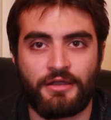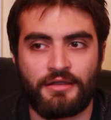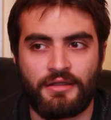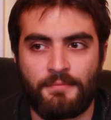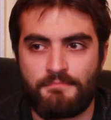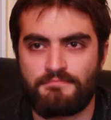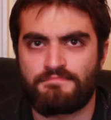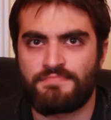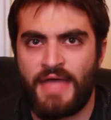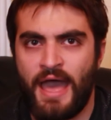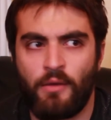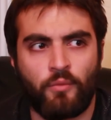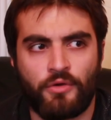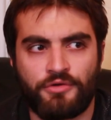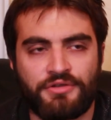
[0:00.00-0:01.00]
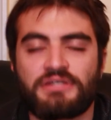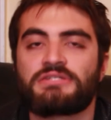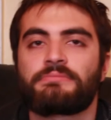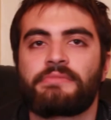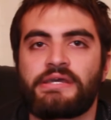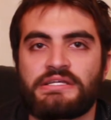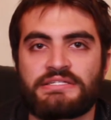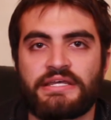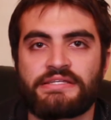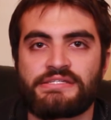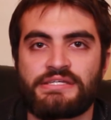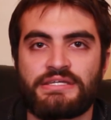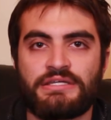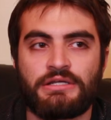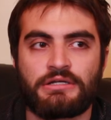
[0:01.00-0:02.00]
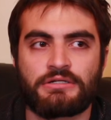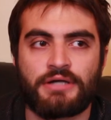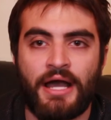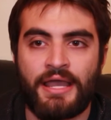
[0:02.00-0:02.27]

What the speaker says: and that word doesn't make sense here.